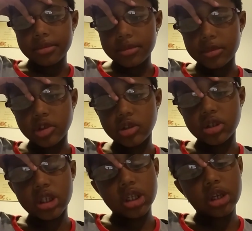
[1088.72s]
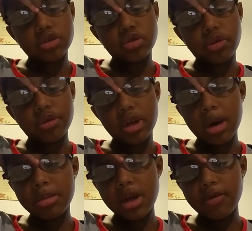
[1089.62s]
who's sitting next to Christy.
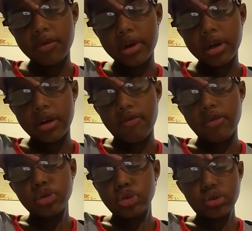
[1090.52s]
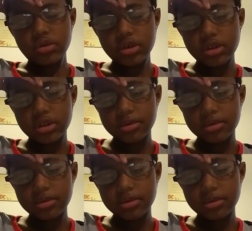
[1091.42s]
I'm not very adventurous.